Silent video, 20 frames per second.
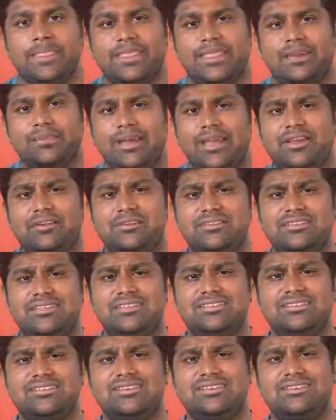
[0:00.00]
The macro
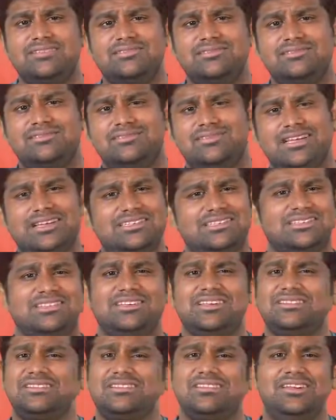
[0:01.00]
sensor, that's
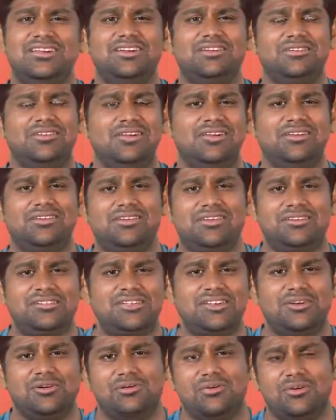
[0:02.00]
just here to increase
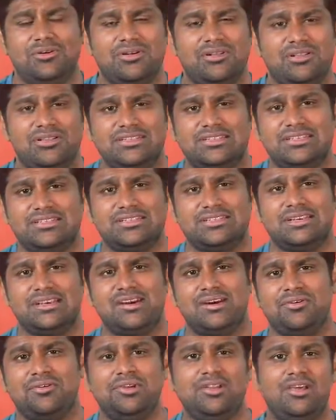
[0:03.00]
the overall sensor
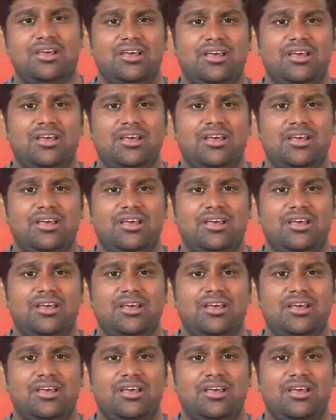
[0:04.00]
count.